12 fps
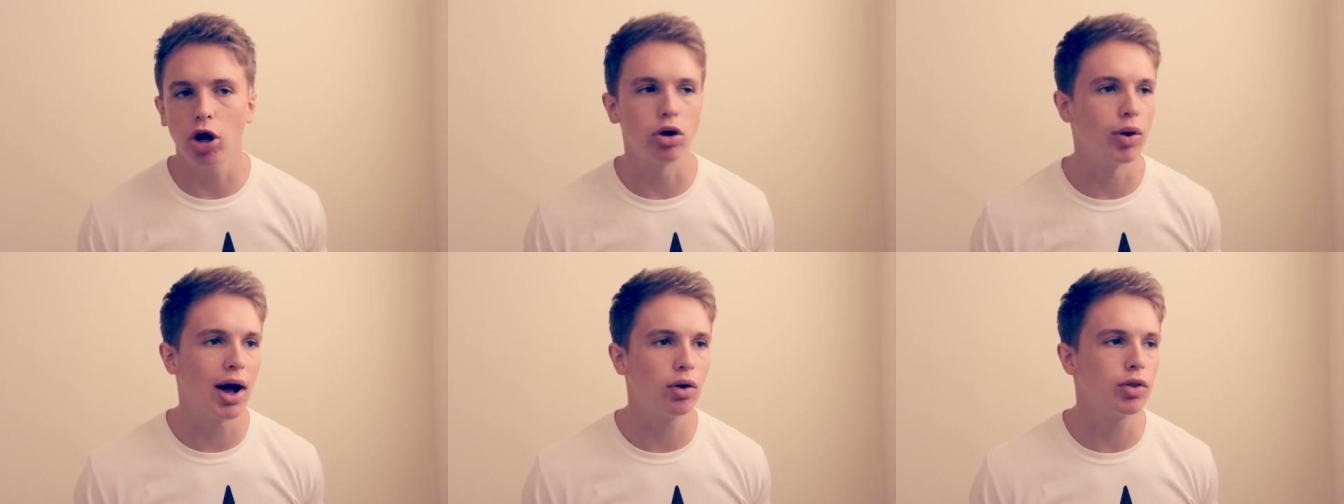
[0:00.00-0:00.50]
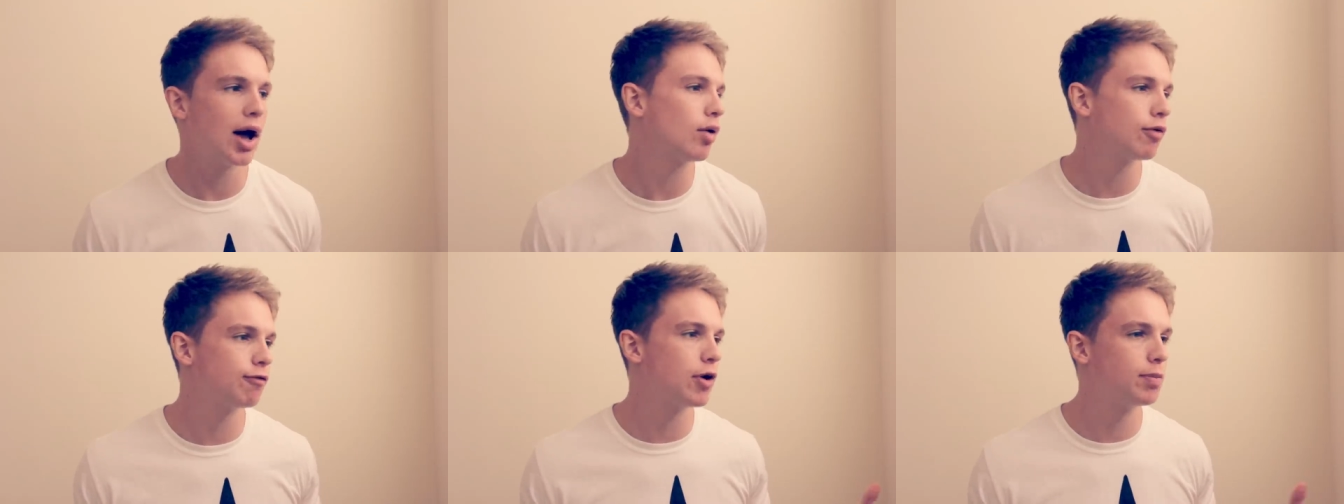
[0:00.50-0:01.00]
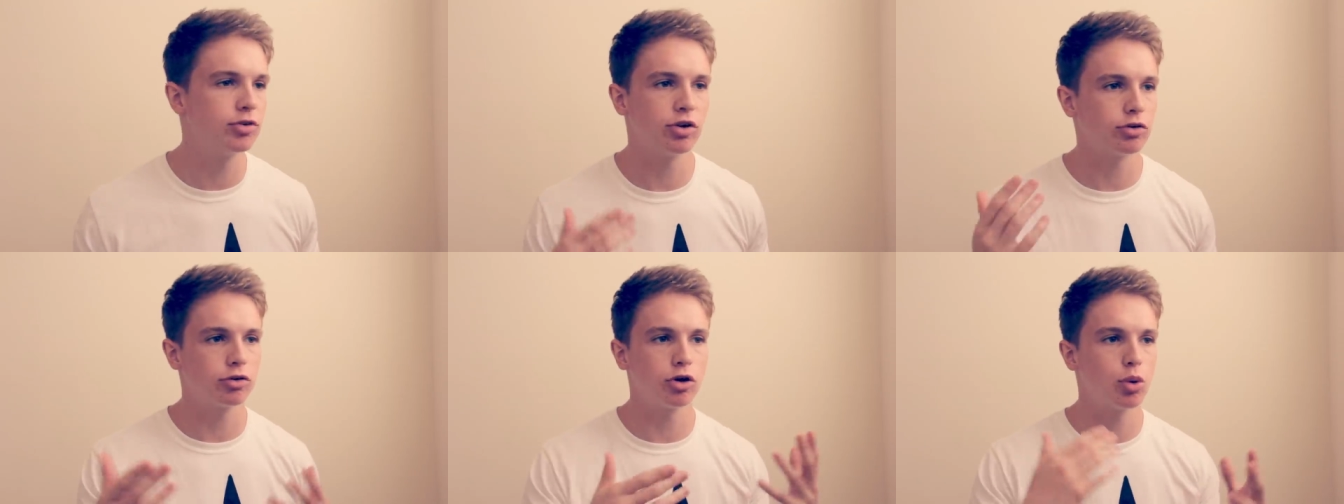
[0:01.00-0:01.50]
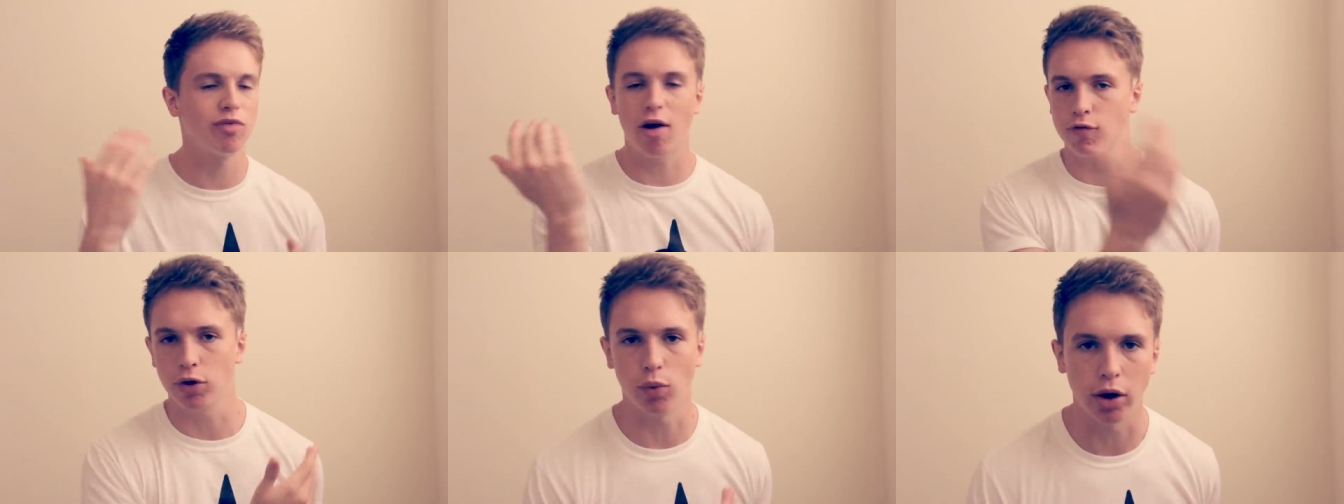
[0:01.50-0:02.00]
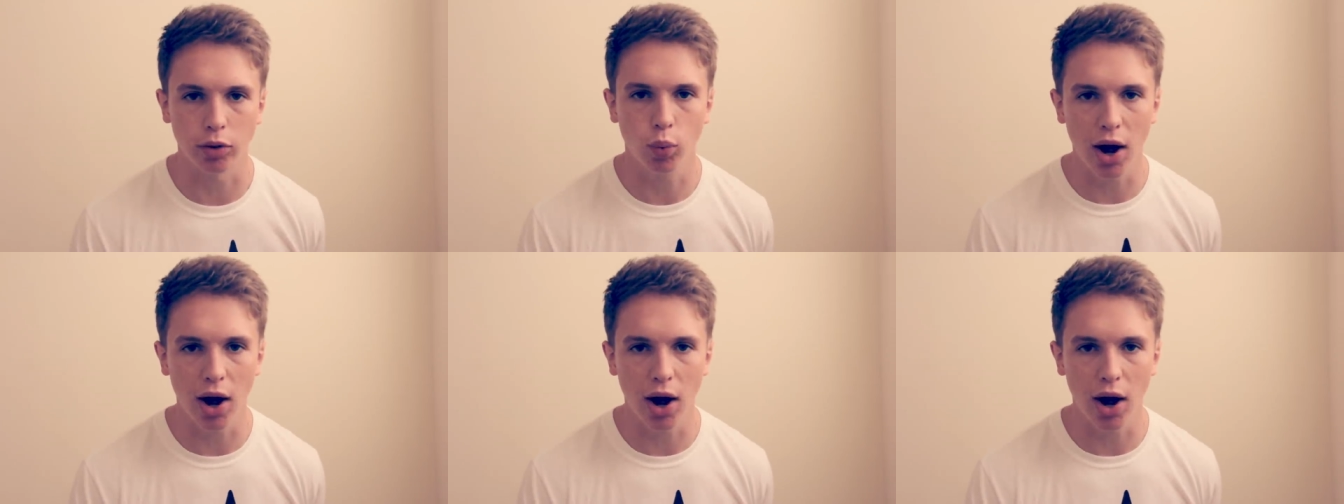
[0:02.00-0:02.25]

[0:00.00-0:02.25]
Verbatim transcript: Joe, how the how the flip is this to do with everyone?